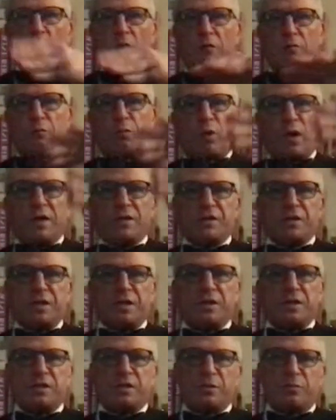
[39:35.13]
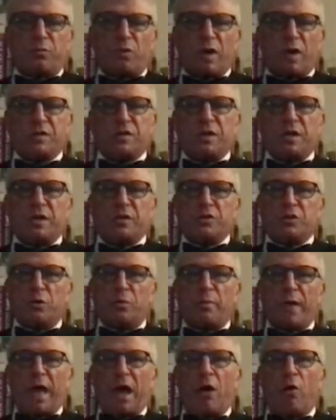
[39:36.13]
of presidents and
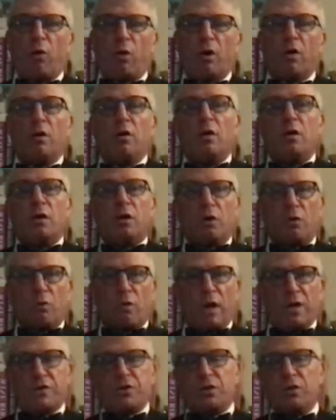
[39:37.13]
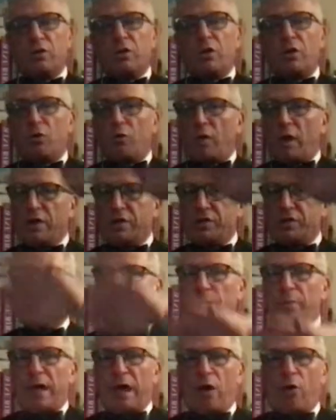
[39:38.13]
presidential power, congressional
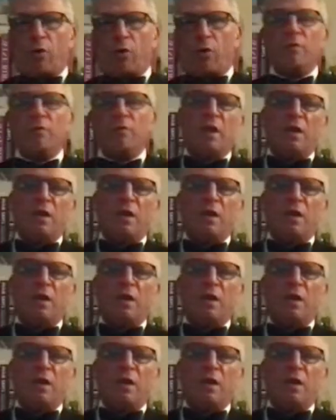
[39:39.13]
power,